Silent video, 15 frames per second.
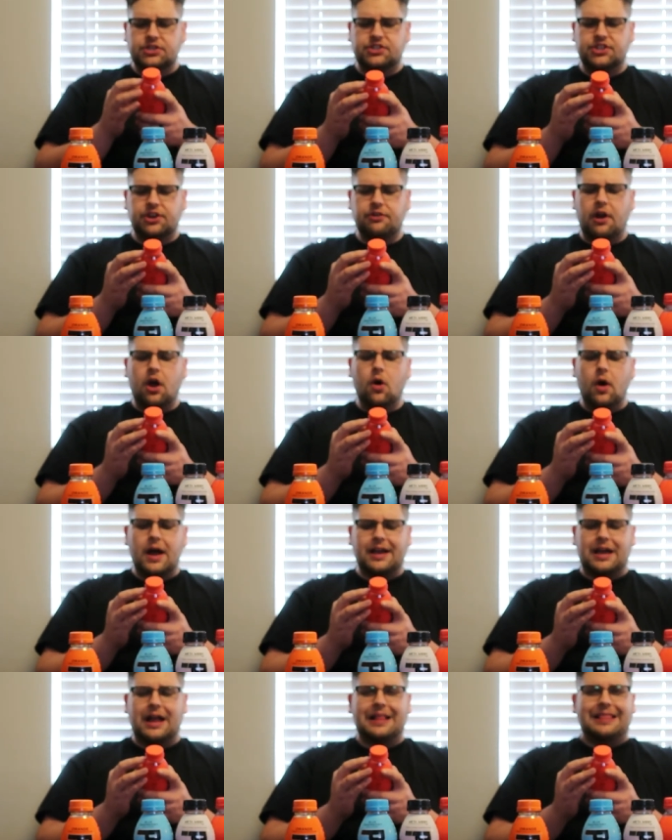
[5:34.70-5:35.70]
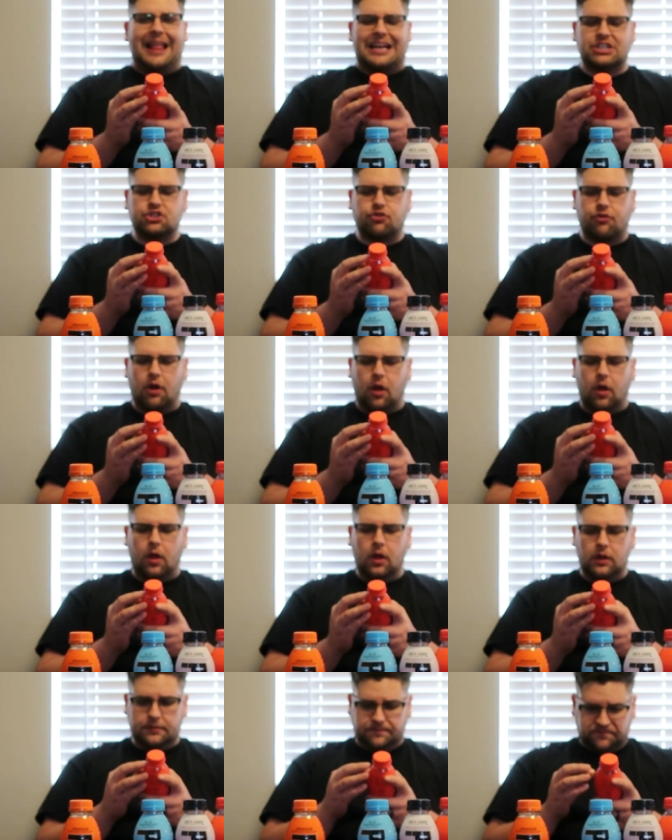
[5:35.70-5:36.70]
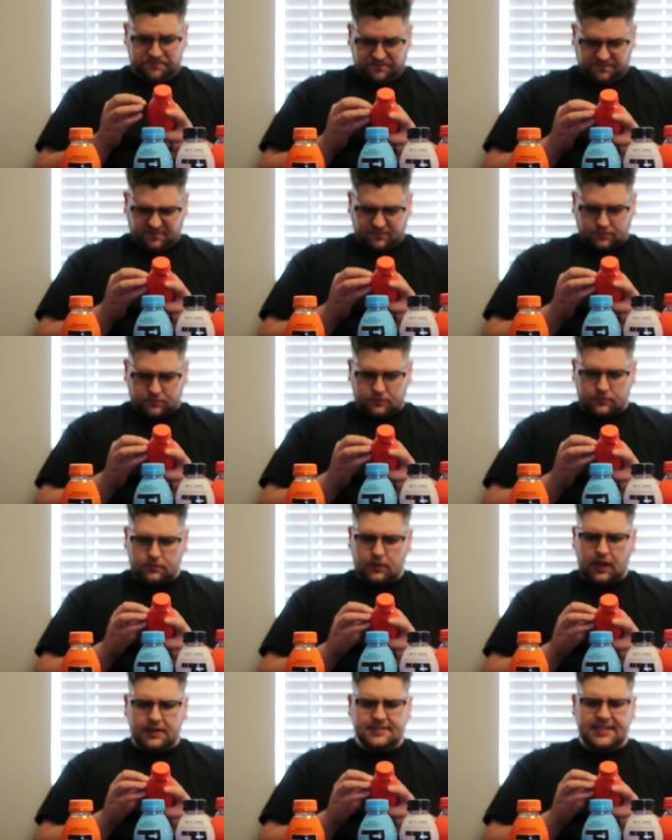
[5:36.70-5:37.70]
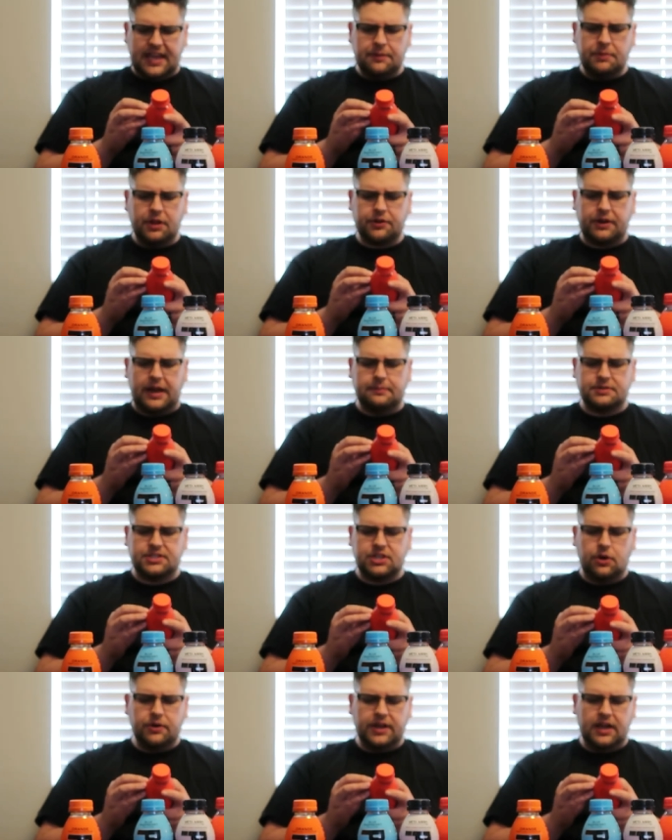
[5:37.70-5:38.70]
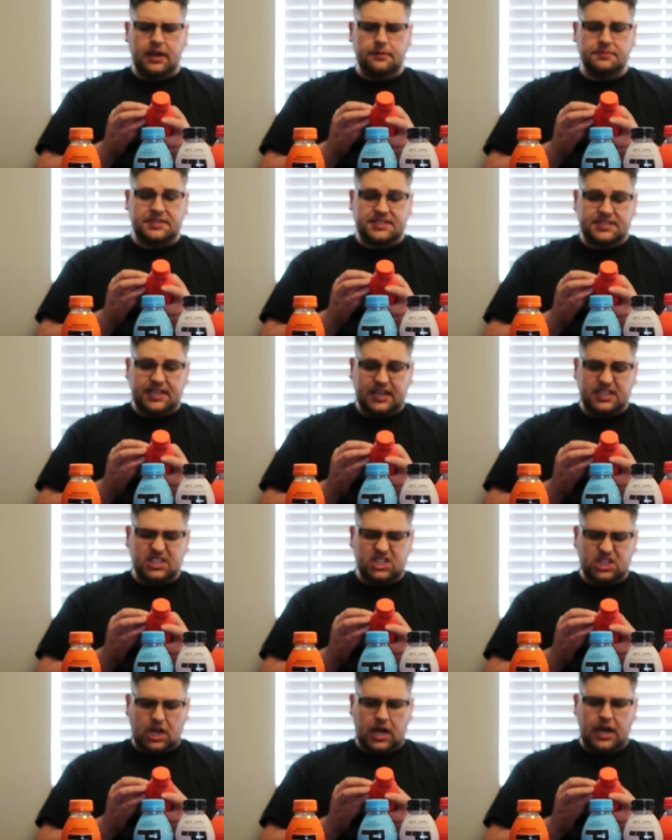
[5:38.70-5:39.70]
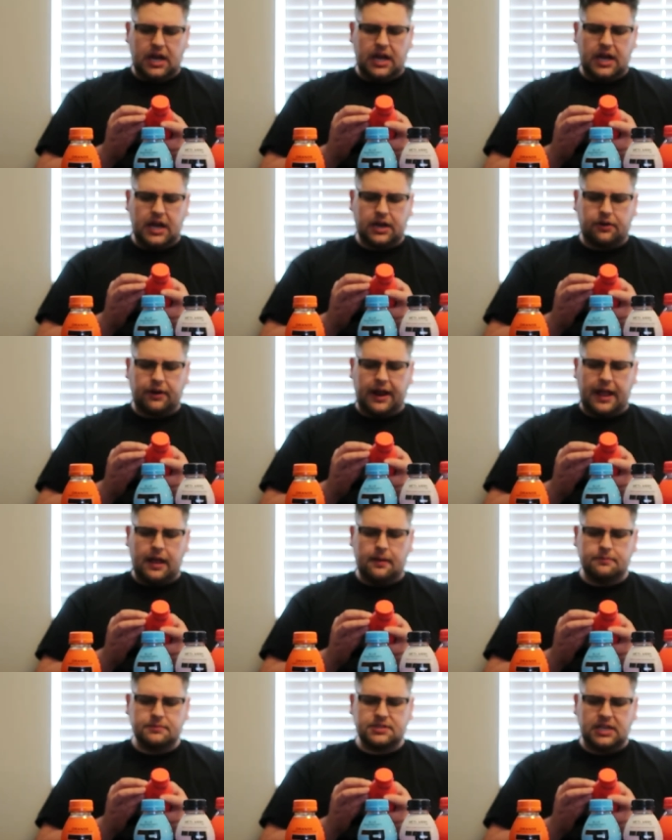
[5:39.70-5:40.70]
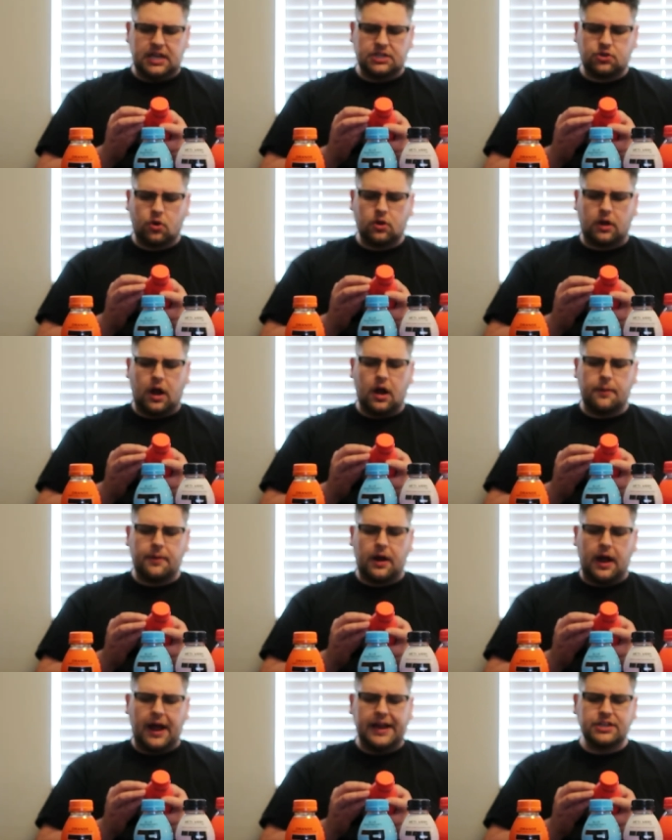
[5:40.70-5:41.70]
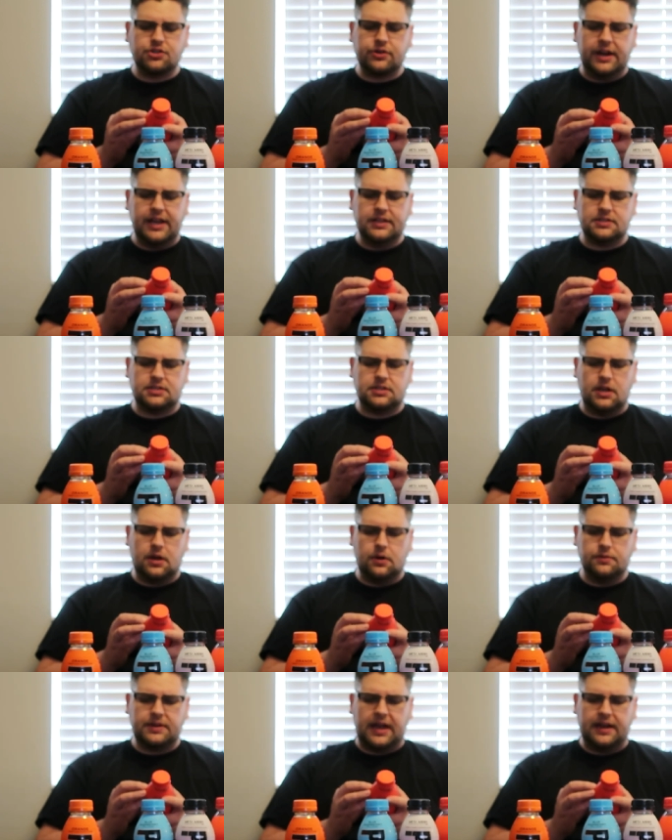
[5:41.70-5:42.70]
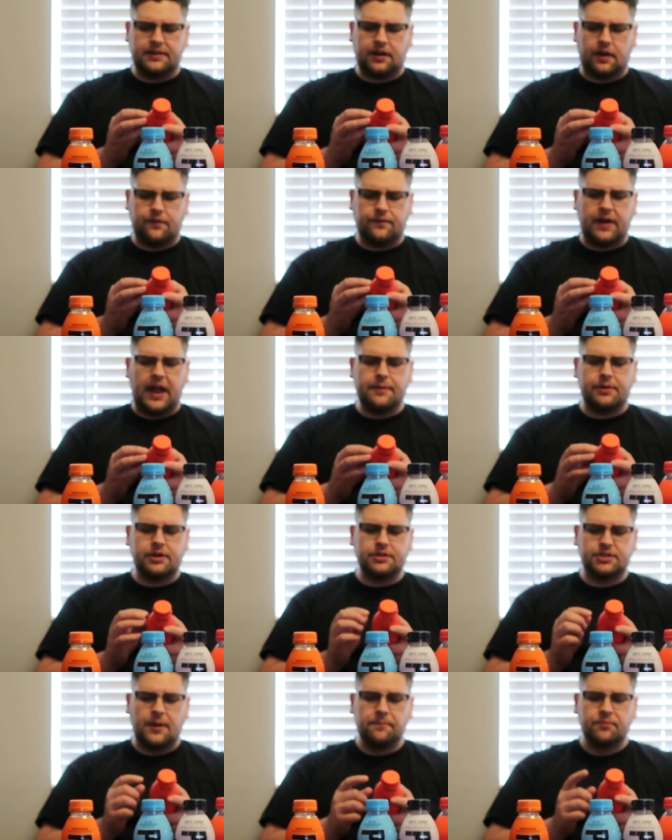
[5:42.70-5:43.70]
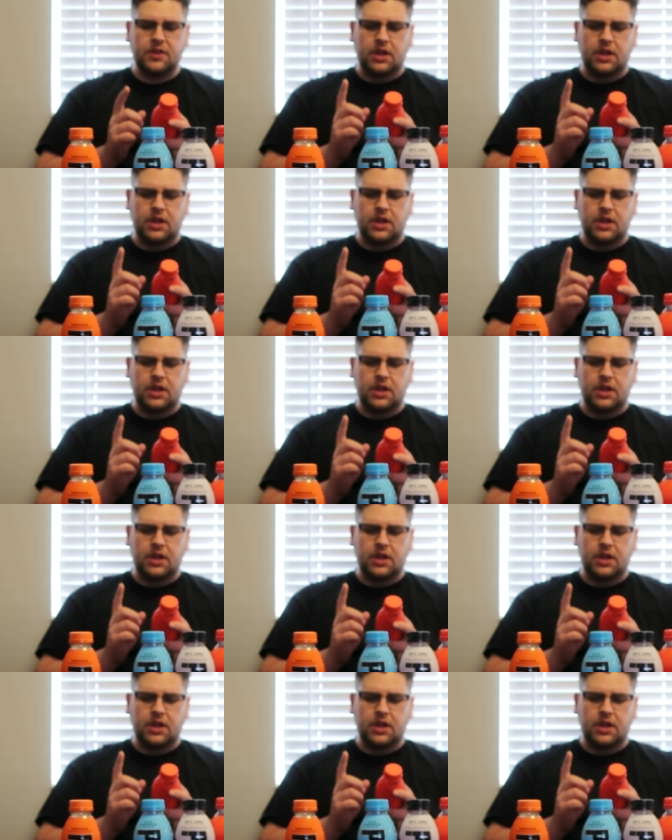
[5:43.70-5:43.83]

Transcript: zero cholesterol, 10 milligrams sodium, 6 uh, grams uh, total carbohydrates, no dietary fibers,